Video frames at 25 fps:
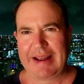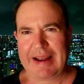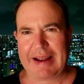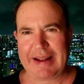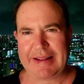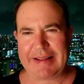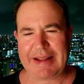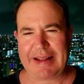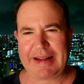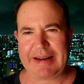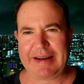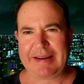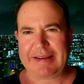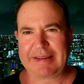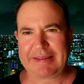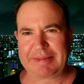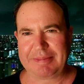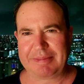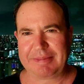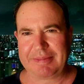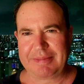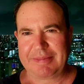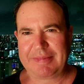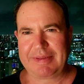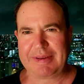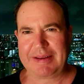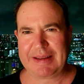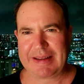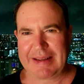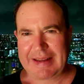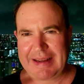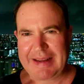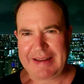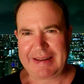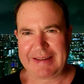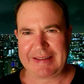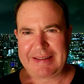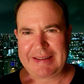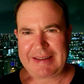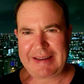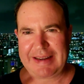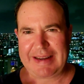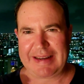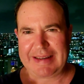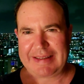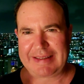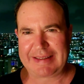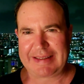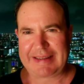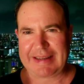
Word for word: And then it, it, it,